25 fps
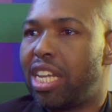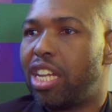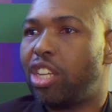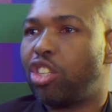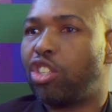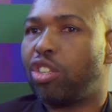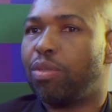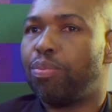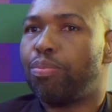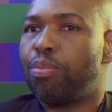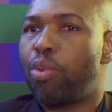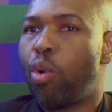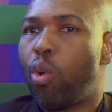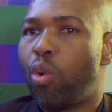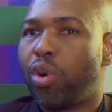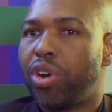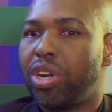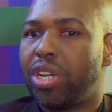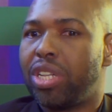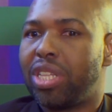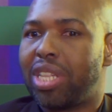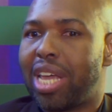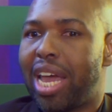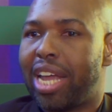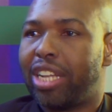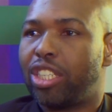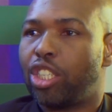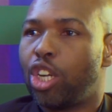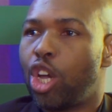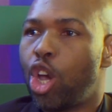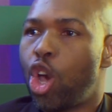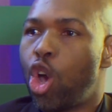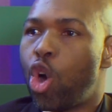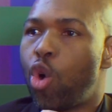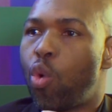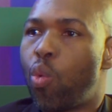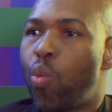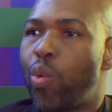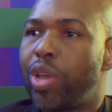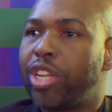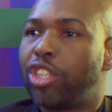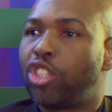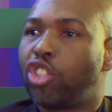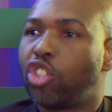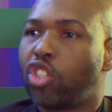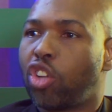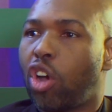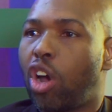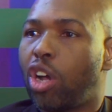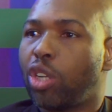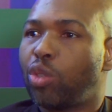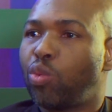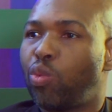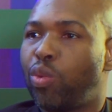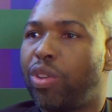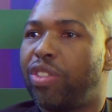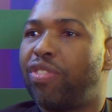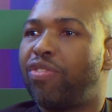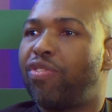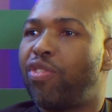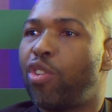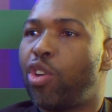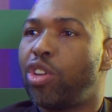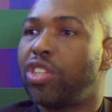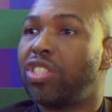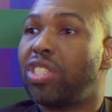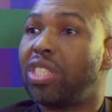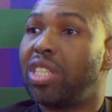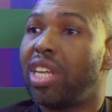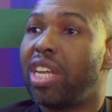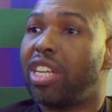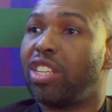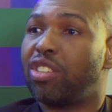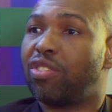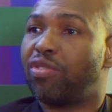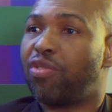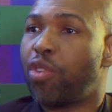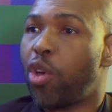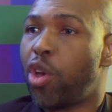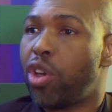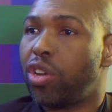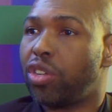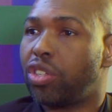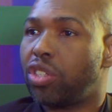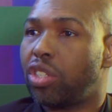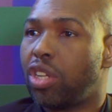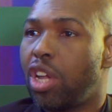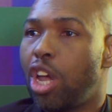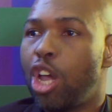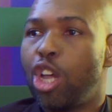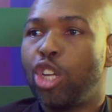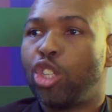it's important that we start with first things first.